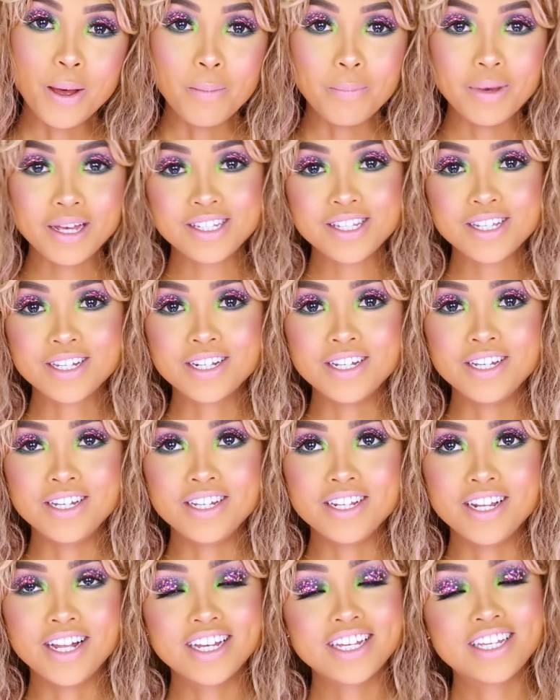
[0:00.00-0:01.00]

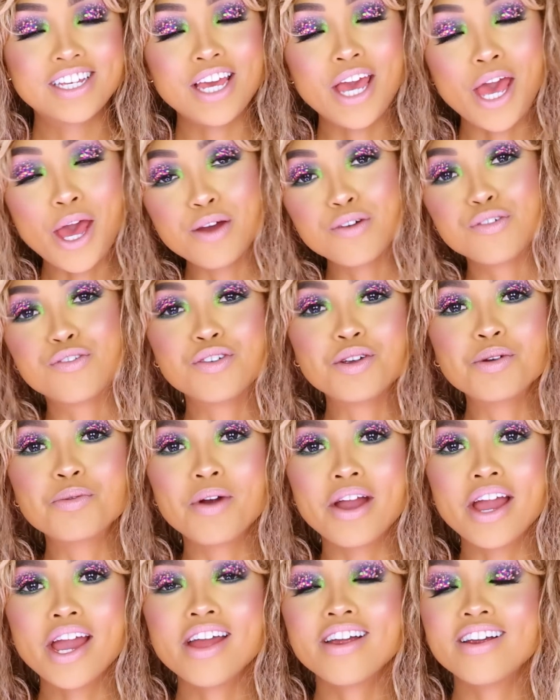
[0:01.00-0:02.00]
basically like
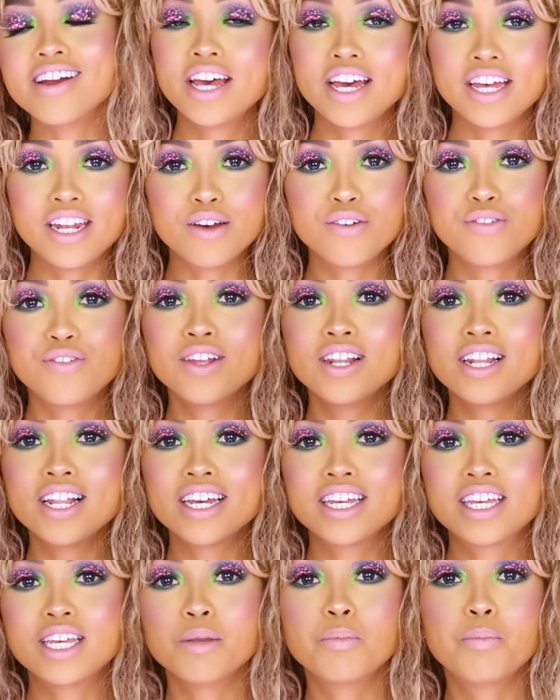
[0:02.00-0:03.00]
everywhere, and I feel
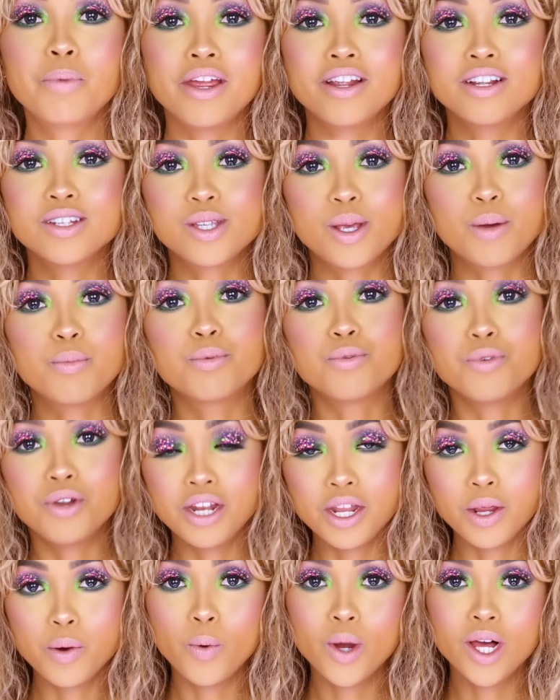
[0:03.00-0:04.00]
like it pairs up
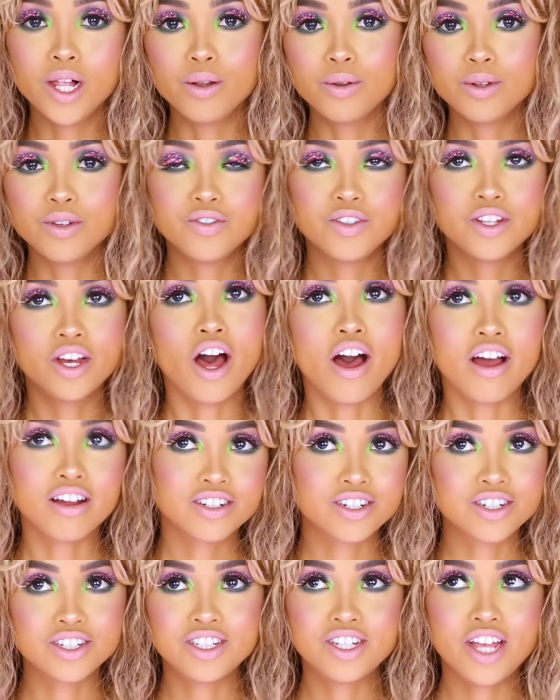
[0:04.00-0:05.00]
really well with the
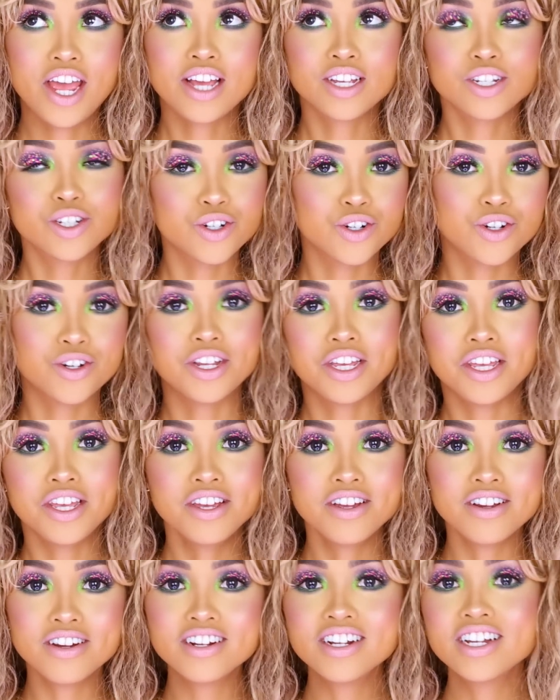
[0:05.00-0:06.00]
architecture
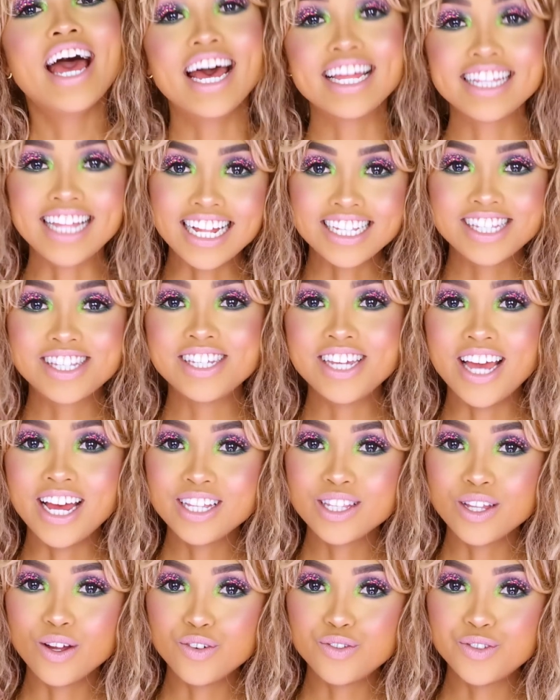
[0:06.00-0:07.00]
here. And that's the
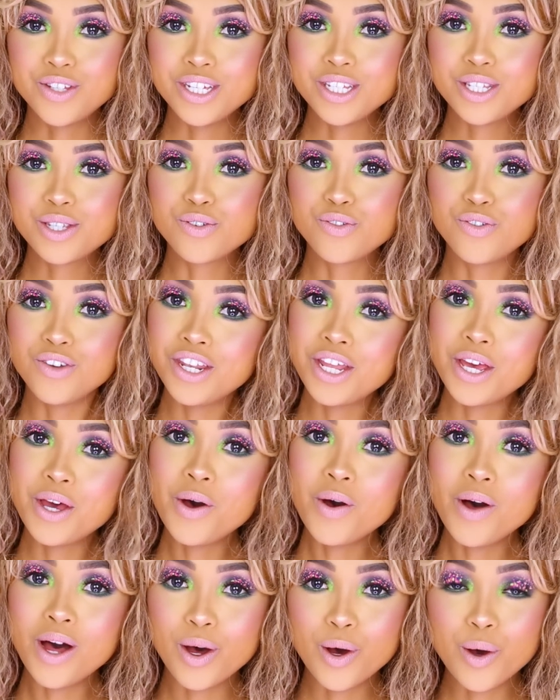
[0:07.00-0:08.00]
end of this video.
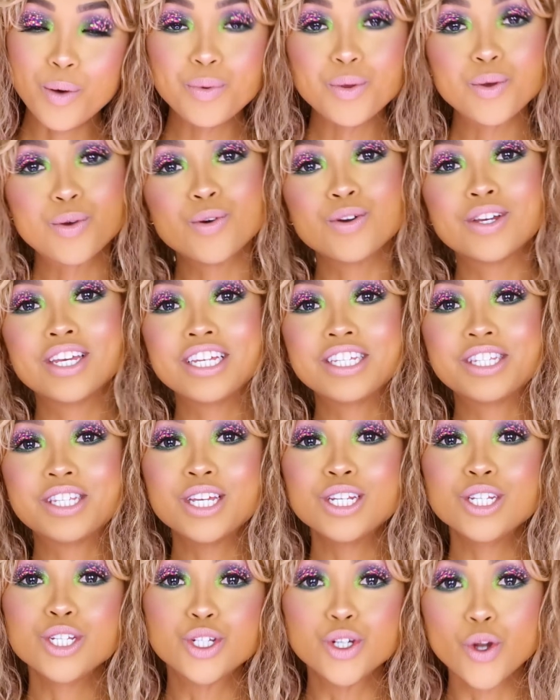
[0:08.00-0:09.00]
I hope you cookies
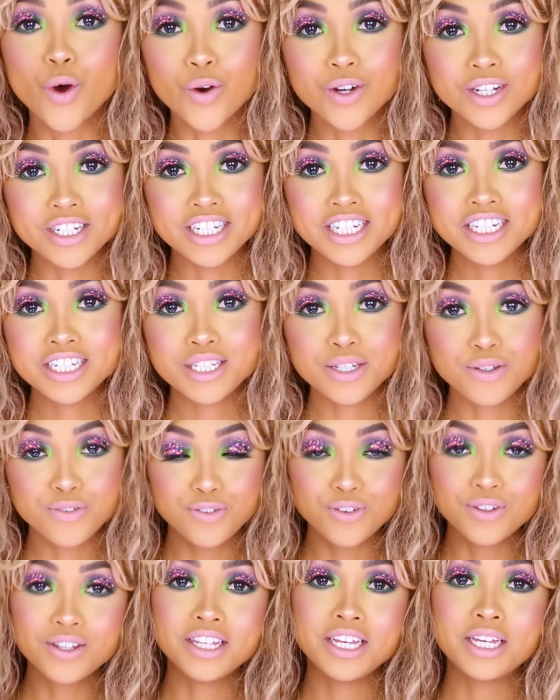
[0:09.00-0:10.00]
enjoyed it.
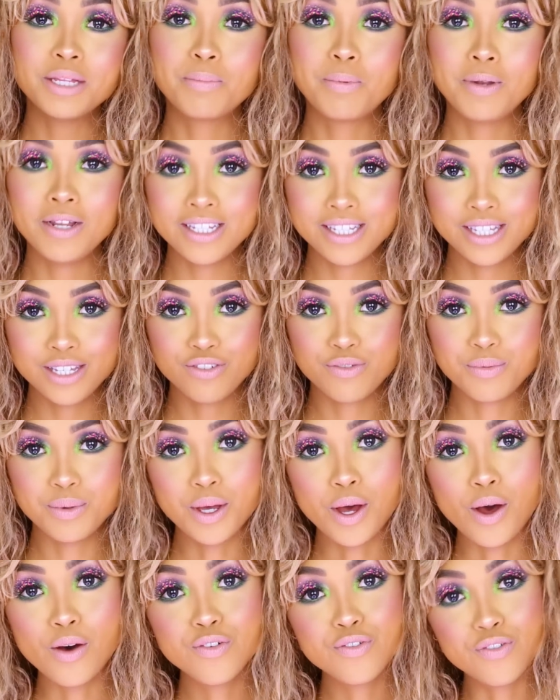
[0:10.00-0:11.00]
If you did, please give me
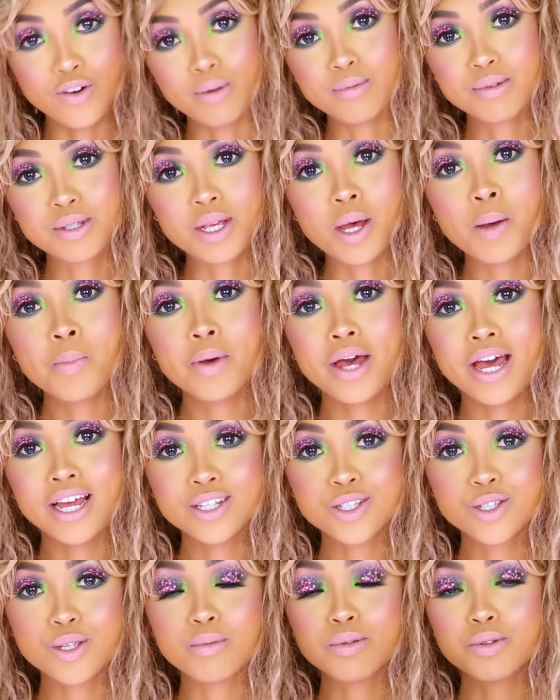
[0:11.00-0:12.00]
a thumbs up
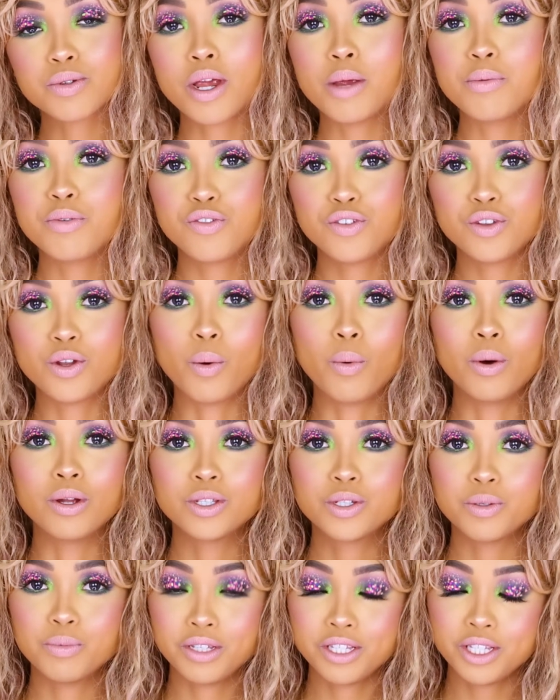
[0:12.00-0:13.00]
and subscribe if you don't
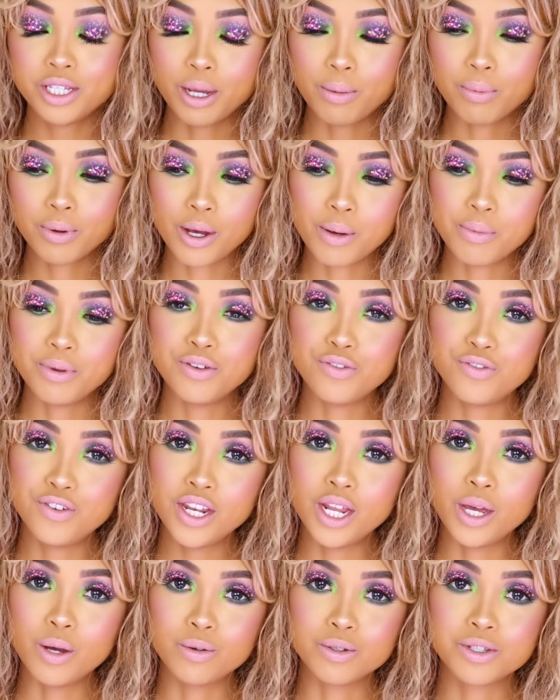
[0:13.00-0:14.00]
want to miss the upcoming
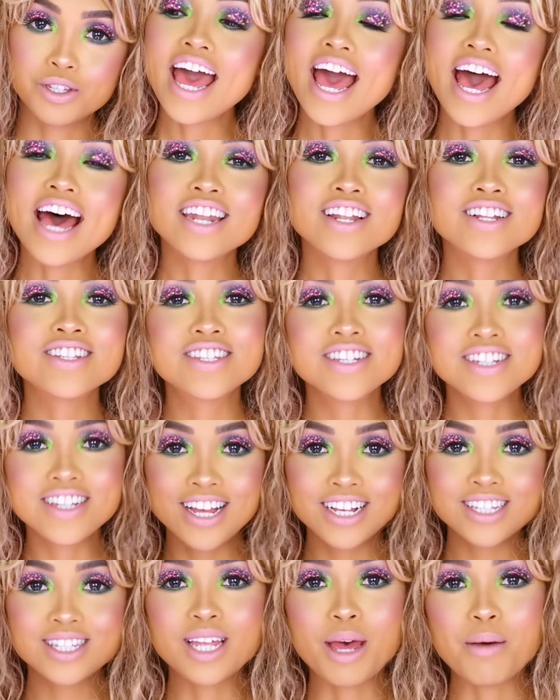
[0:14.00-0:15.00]
videos. And until
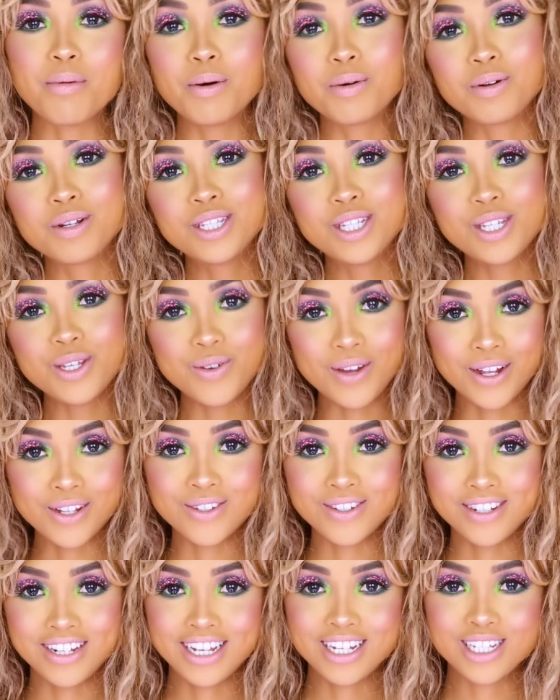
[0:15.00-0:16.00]
next time, I will see you
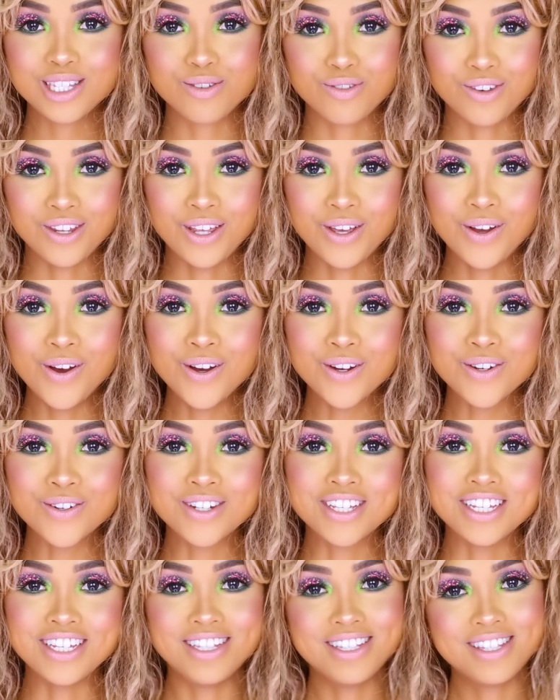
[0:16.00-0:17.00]
at the next video,
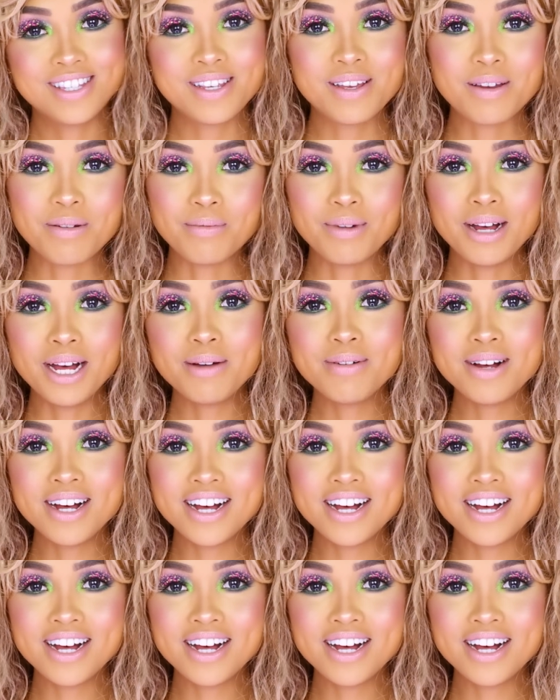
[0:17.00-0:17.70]
cookies. Bye